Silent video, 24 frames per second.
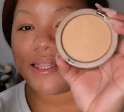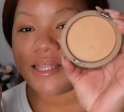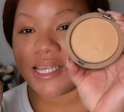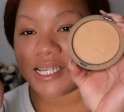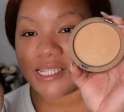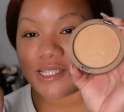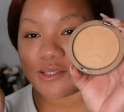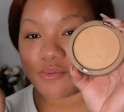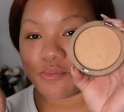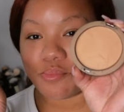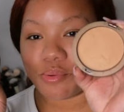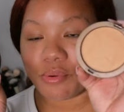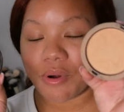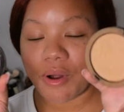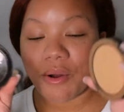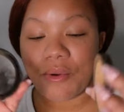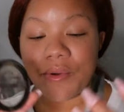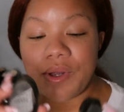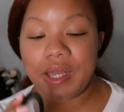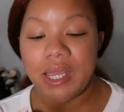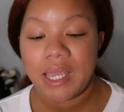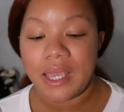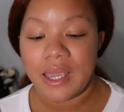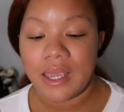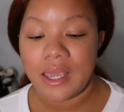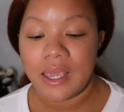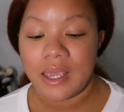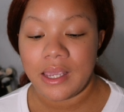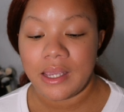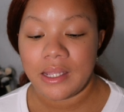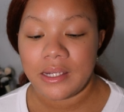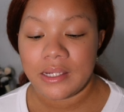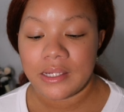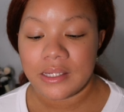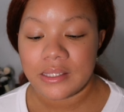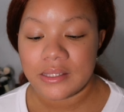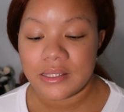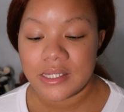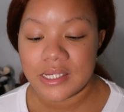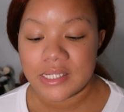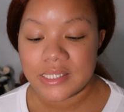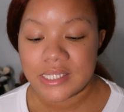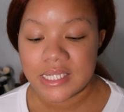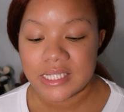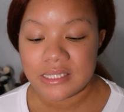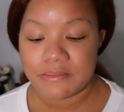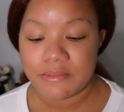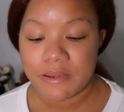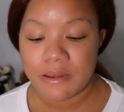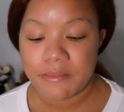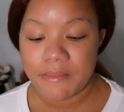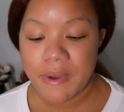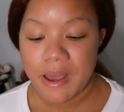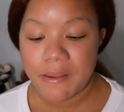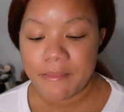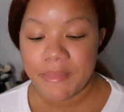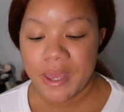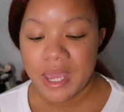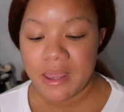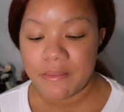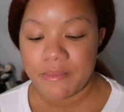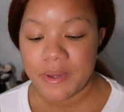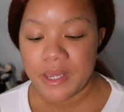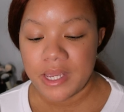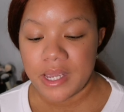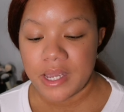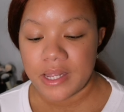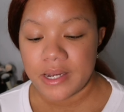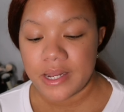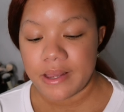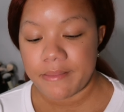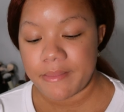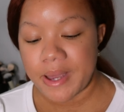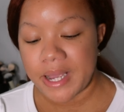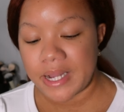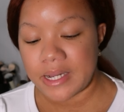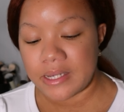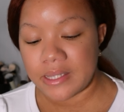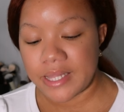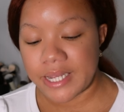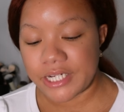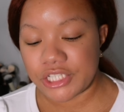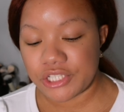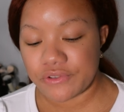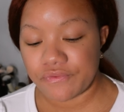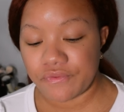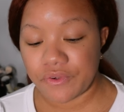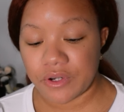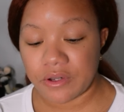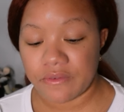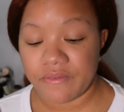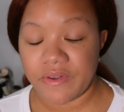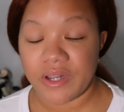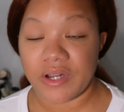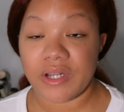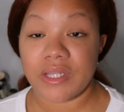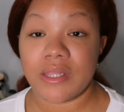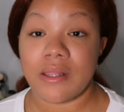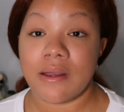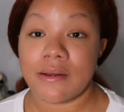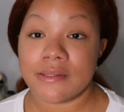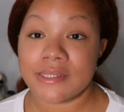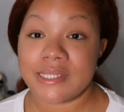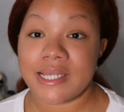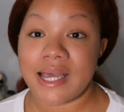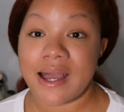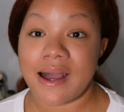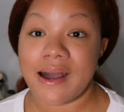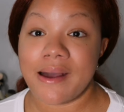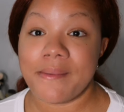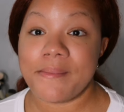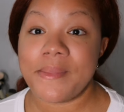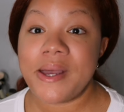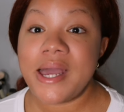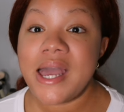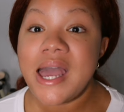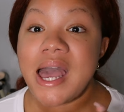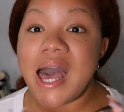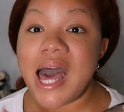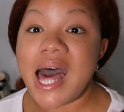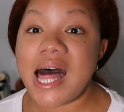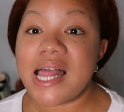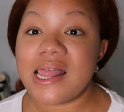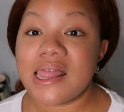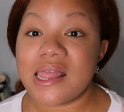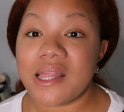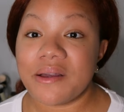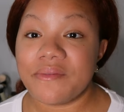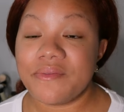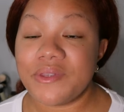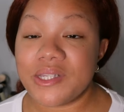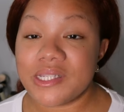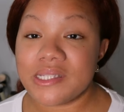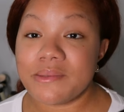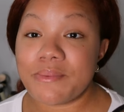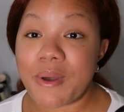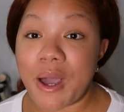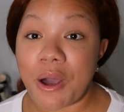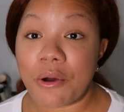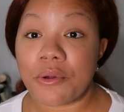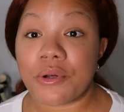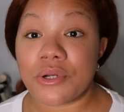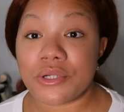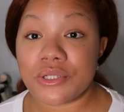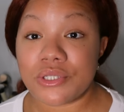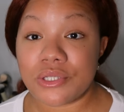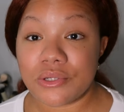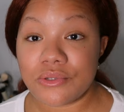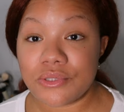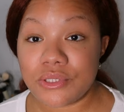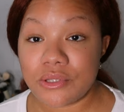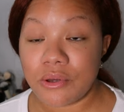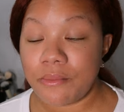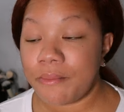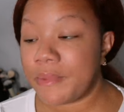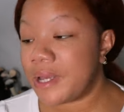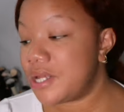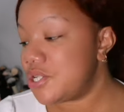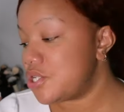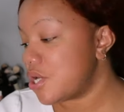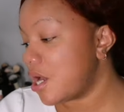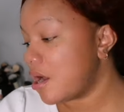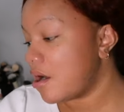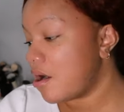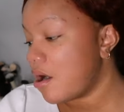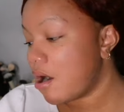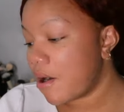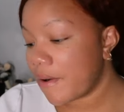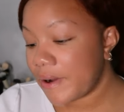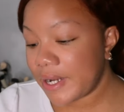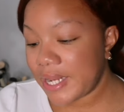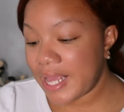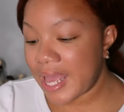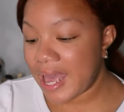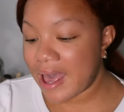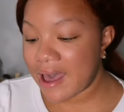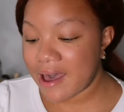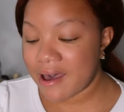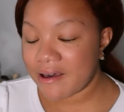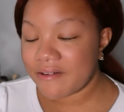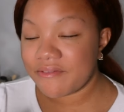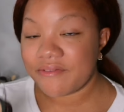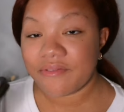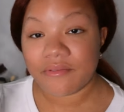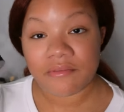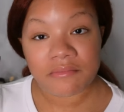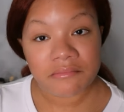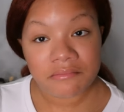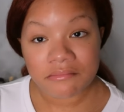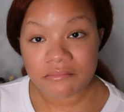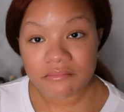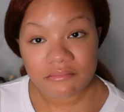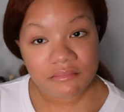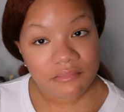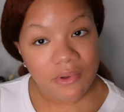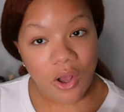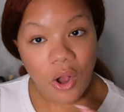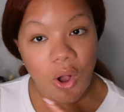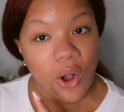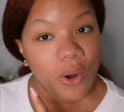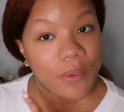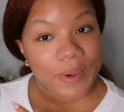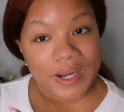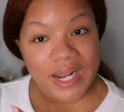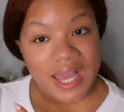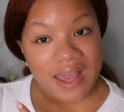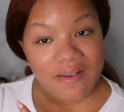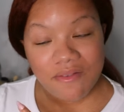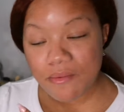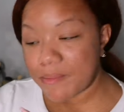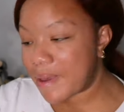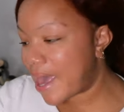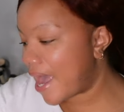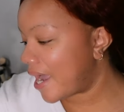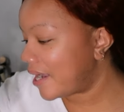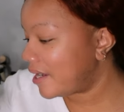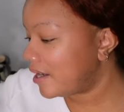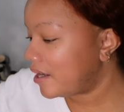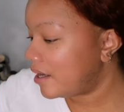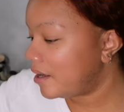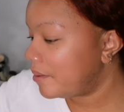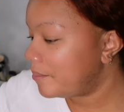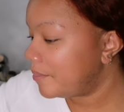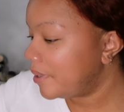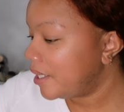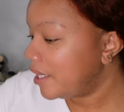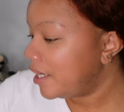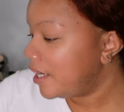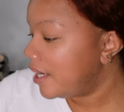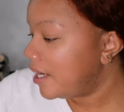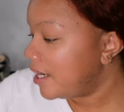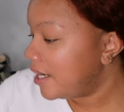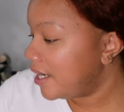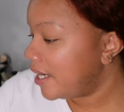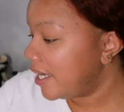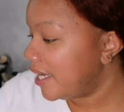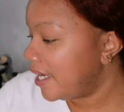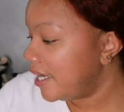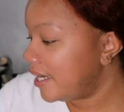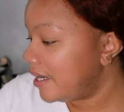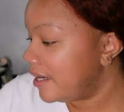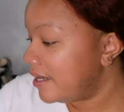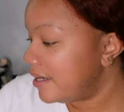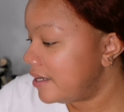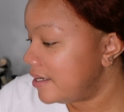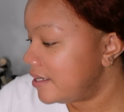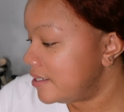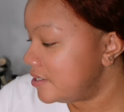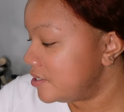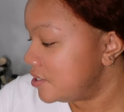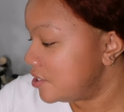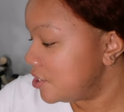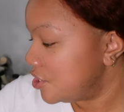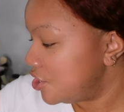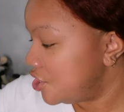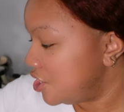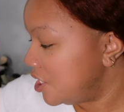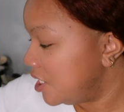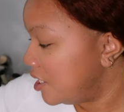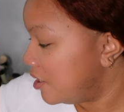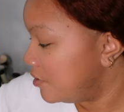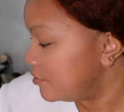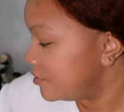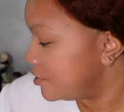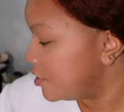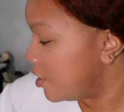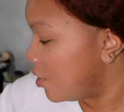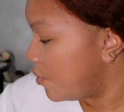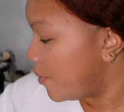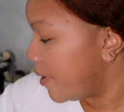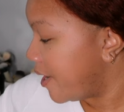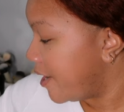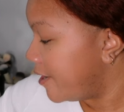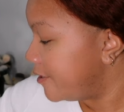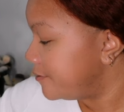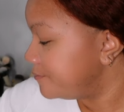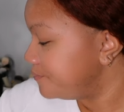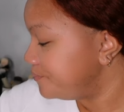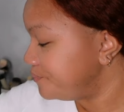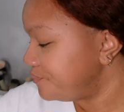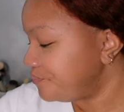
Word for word: It's broken. This has been my baby and in my collection for a very long time. I love this powder so, so much. I already have, already have a backup and she goes nowhere.